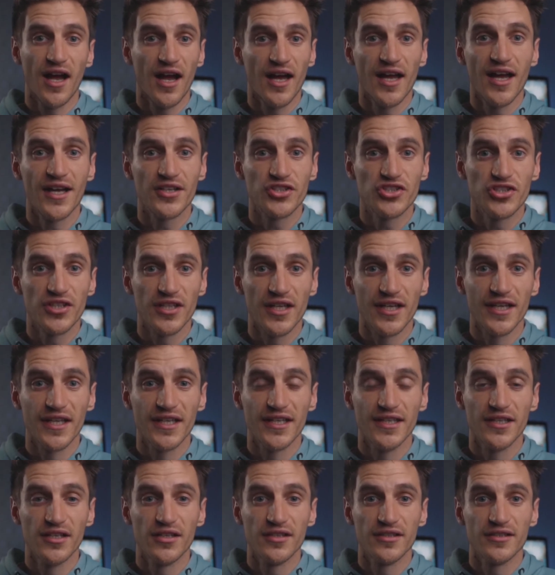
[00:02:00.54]
I
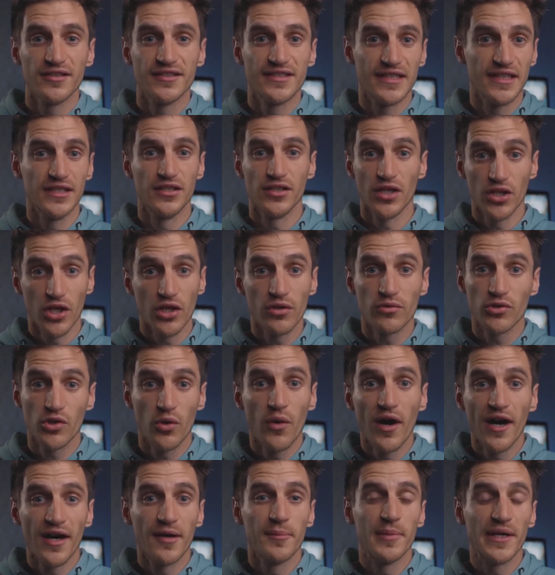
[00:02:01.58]
actually did
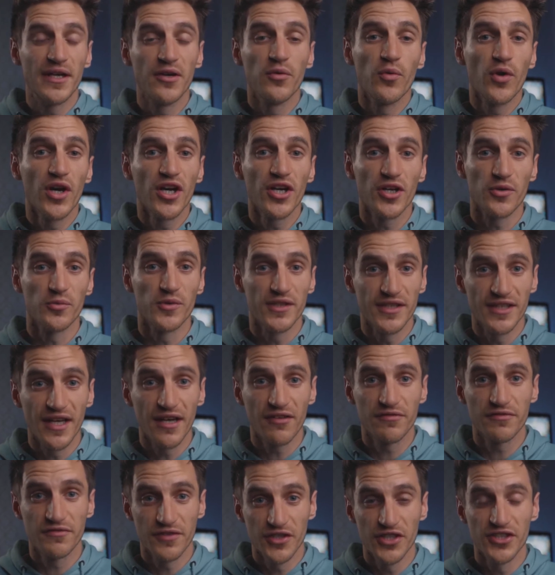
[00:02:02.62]
quite a bit of work with
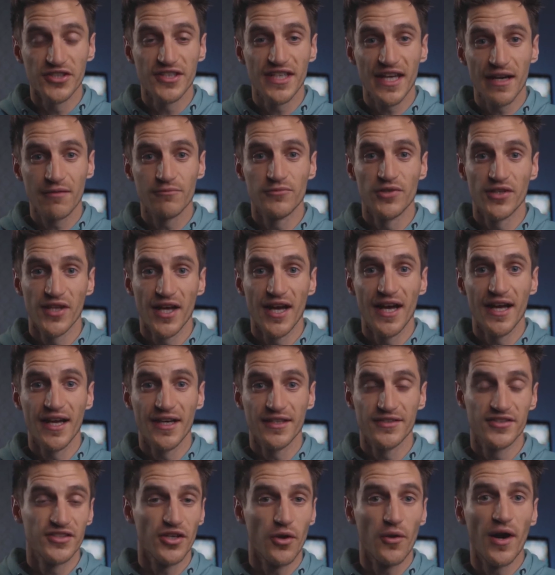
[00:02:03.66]
that first camera that I
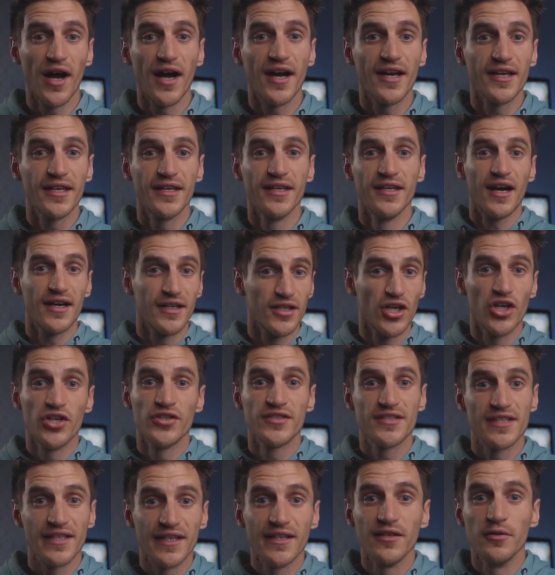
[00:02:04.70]
had. So I
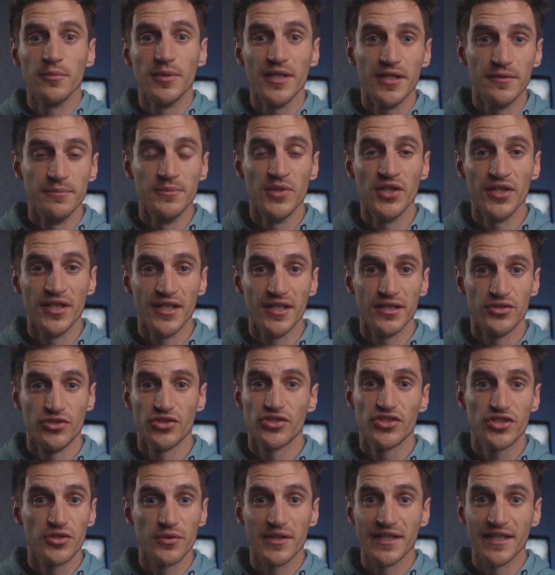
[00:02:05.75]
earned a little bit of money
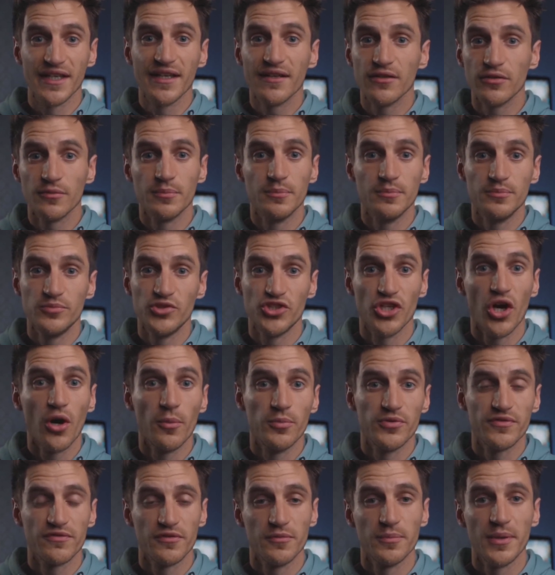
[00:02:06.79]
just doing little
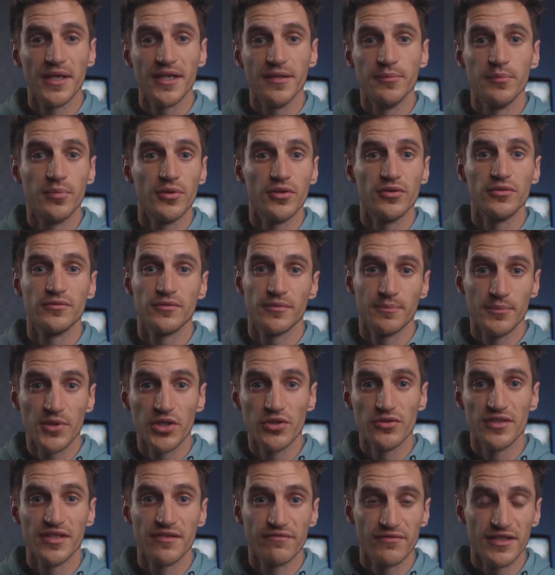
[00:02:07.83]
jobs for people,
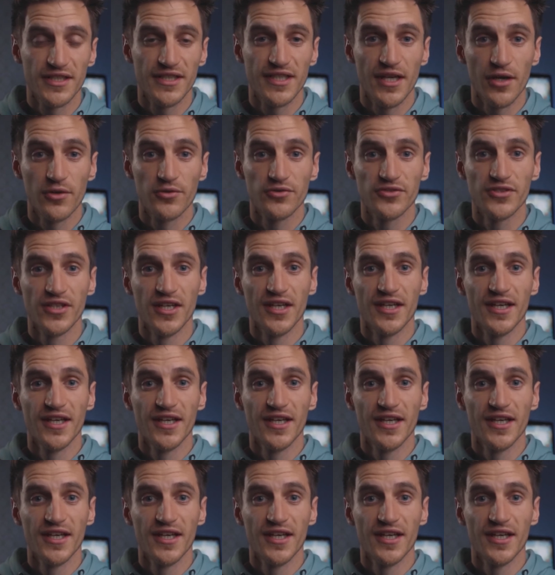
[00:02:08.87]
music videos,